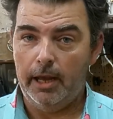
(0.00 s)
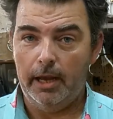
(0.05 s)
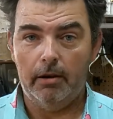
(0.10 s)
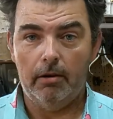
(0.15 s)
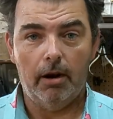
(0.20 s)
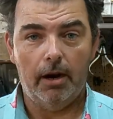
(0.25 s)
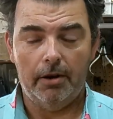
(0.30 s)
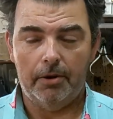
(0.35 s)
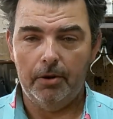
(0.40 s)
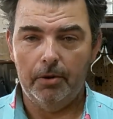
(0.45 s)
hey,
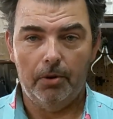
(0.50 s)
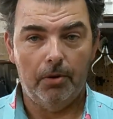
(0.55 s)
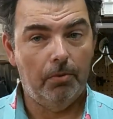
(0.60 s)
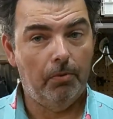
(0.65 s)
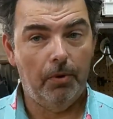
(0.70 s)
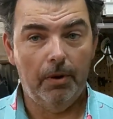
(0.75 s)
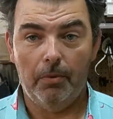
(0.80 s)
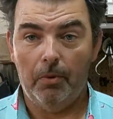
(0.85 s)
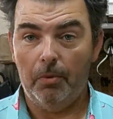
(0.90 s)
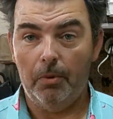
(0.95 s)
great, cool.
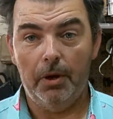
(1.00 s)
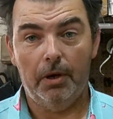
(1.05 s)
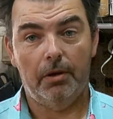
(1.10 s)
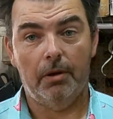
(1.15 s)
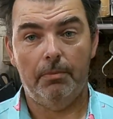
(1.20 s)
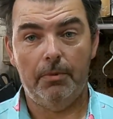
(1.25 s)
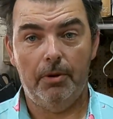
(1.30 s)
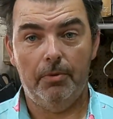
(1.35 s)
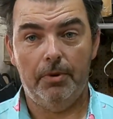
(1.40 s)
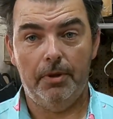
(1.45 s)
We will
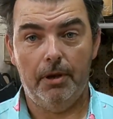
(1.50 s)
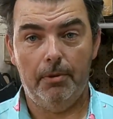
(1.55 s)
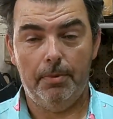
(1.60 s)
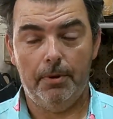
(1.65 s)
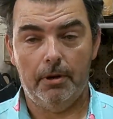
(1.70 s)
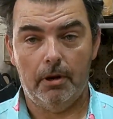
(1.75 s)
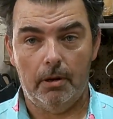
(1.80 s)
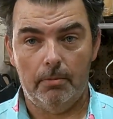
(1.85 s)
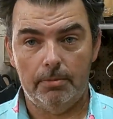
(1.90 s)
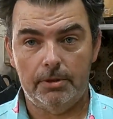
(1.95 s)
welcome you with
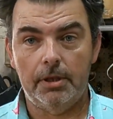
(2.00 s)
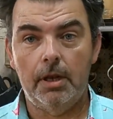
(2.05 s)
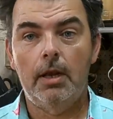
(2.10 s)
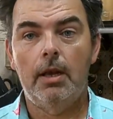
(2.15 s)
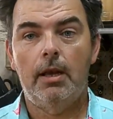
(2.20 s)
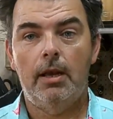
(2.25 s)
open arms.